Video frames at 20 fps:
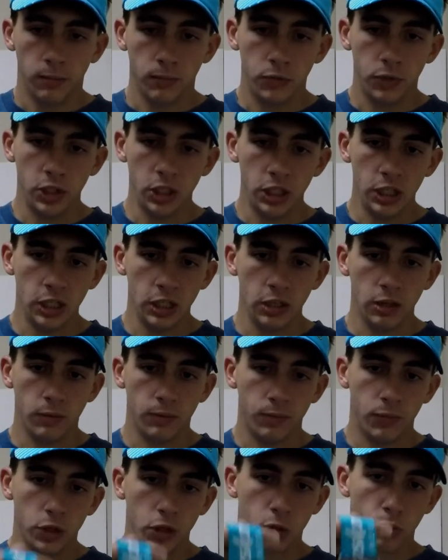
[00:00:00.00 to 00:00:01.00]
the
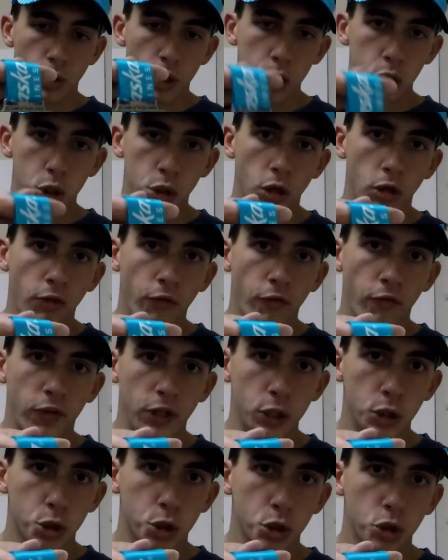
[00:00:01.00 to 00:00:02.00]
original
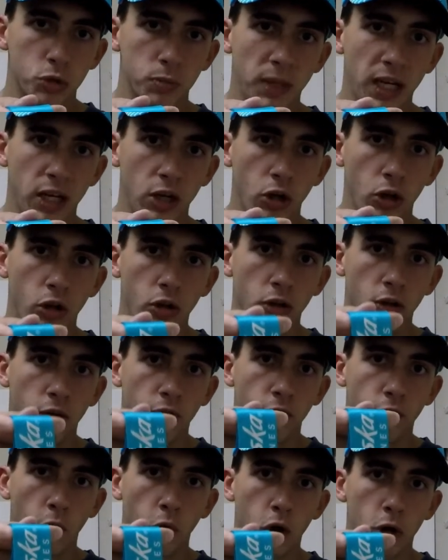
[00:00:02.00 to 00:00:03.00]
finisher's medal
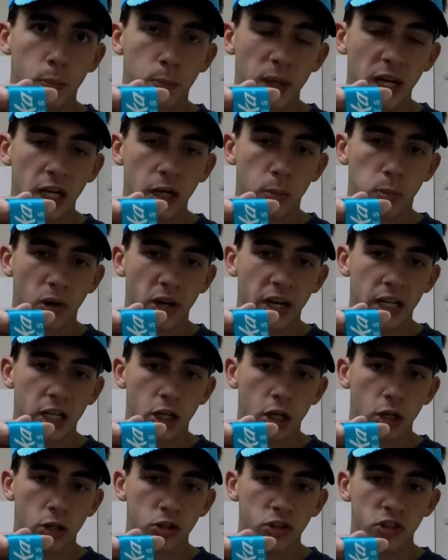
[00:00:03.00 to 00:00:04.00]
for Beta
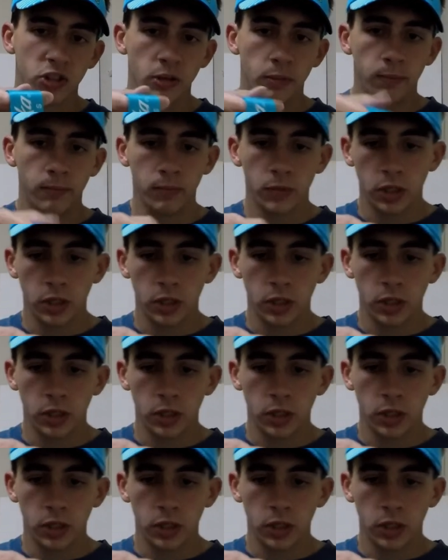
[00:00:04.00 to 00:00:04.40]
Breakers.